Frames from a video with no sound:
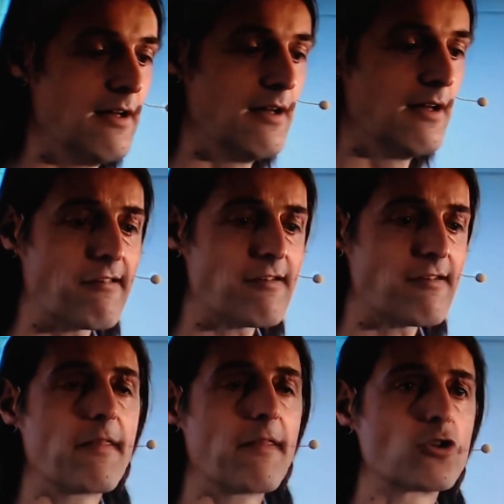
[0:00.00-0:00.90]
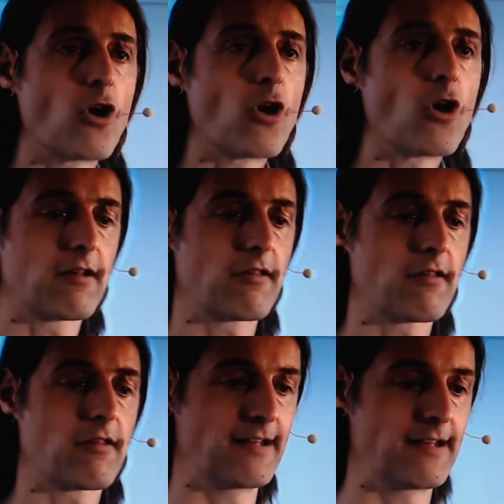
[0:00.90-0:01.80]
basically the topics
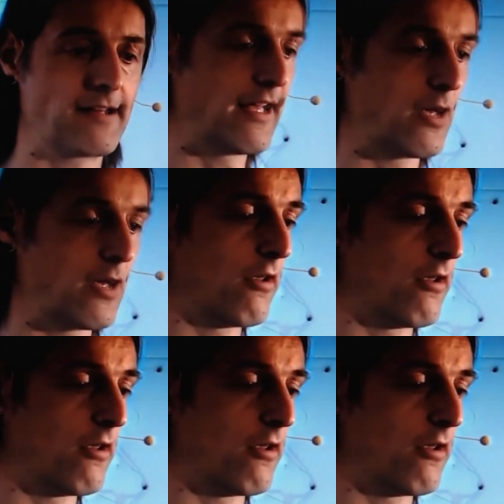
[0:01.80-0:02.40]
they are dealing with